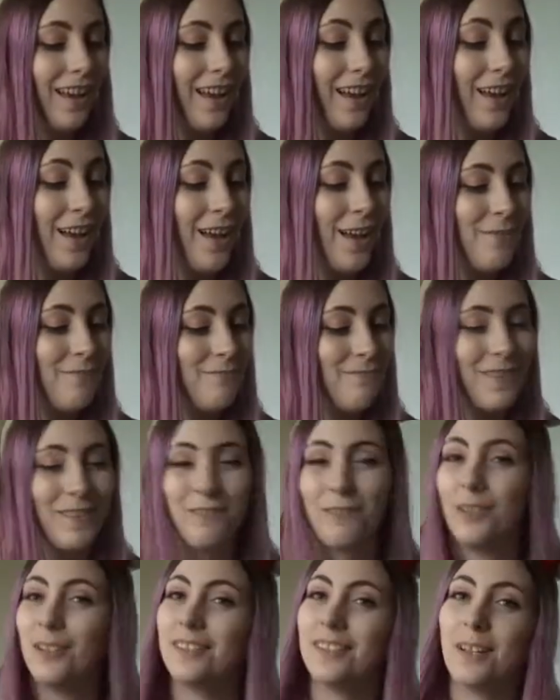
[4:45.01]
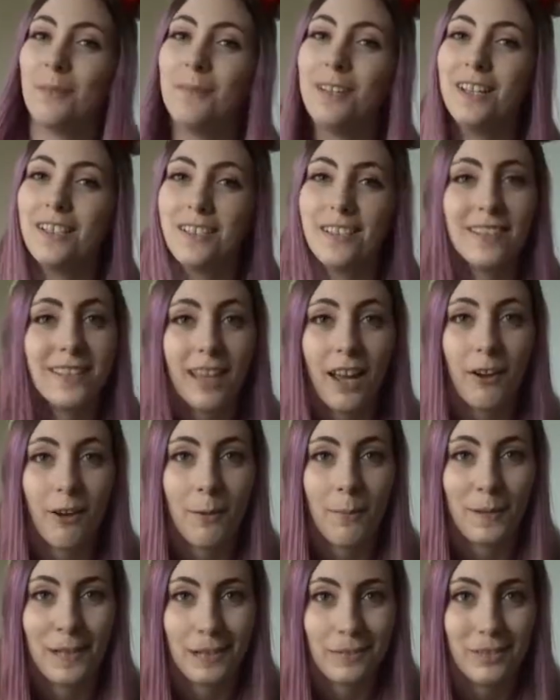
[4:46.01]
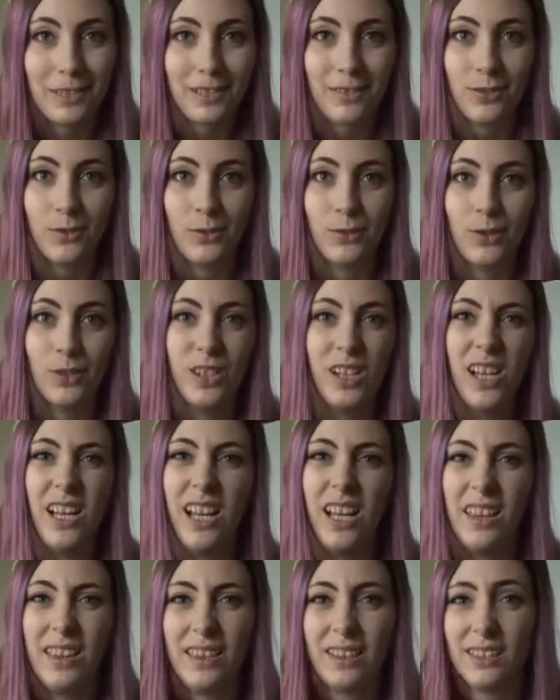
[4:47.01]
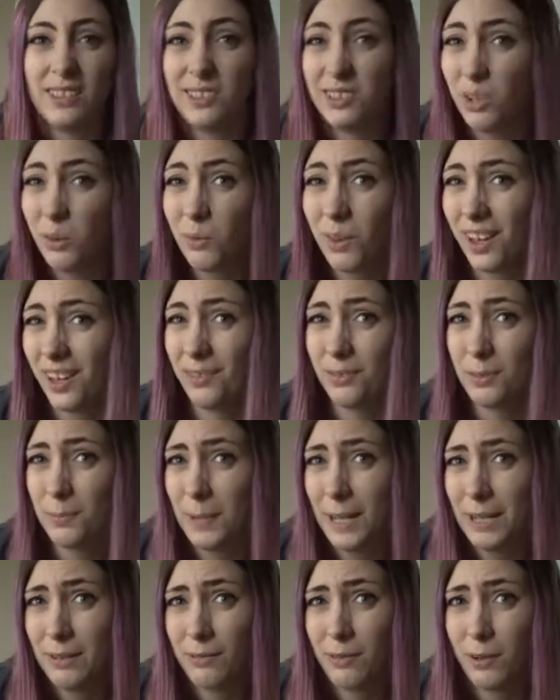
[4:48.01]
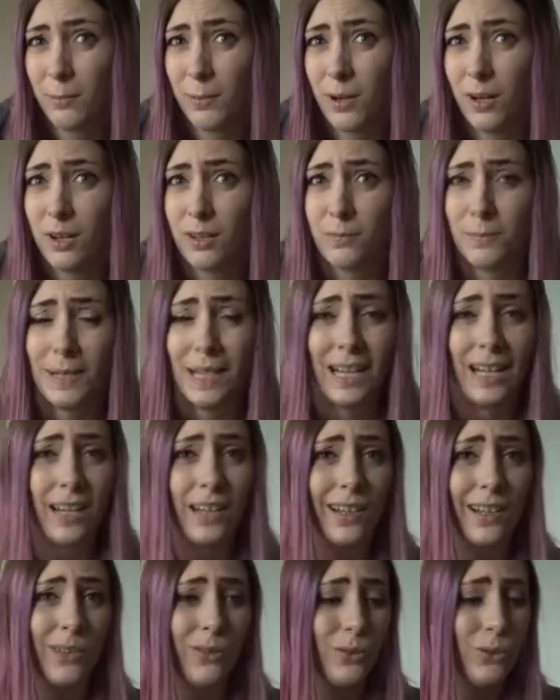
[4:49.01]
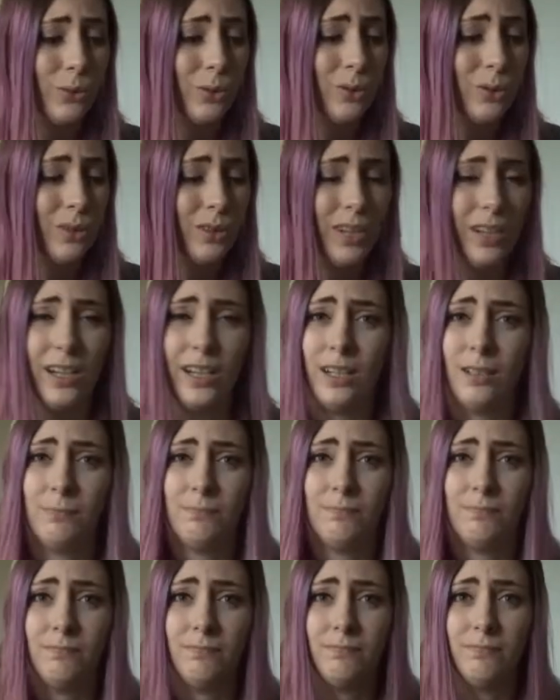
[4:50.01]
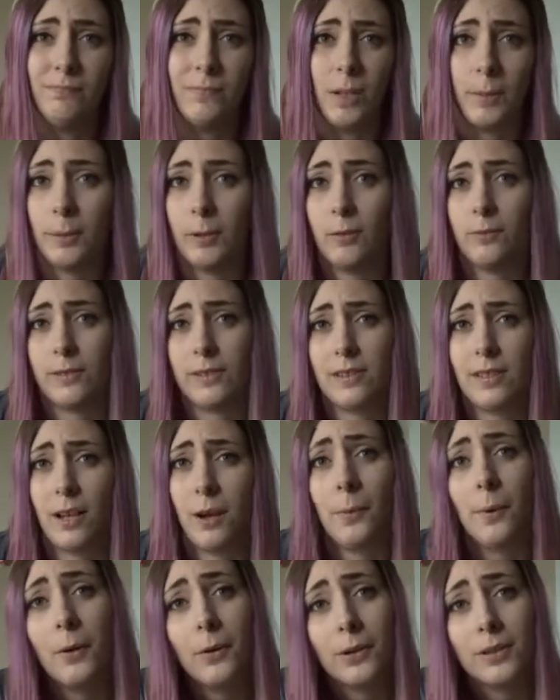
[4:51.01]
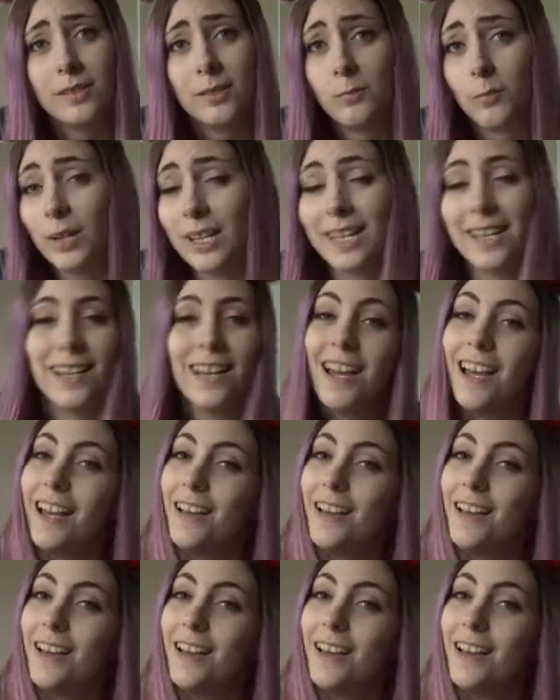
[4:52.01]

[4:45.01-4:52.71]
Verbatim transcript: Um, but for the time being, just a carrier bag of any sort, then I don't have to pay for a park bag, or, um, I mean obviously I will because I'm weak.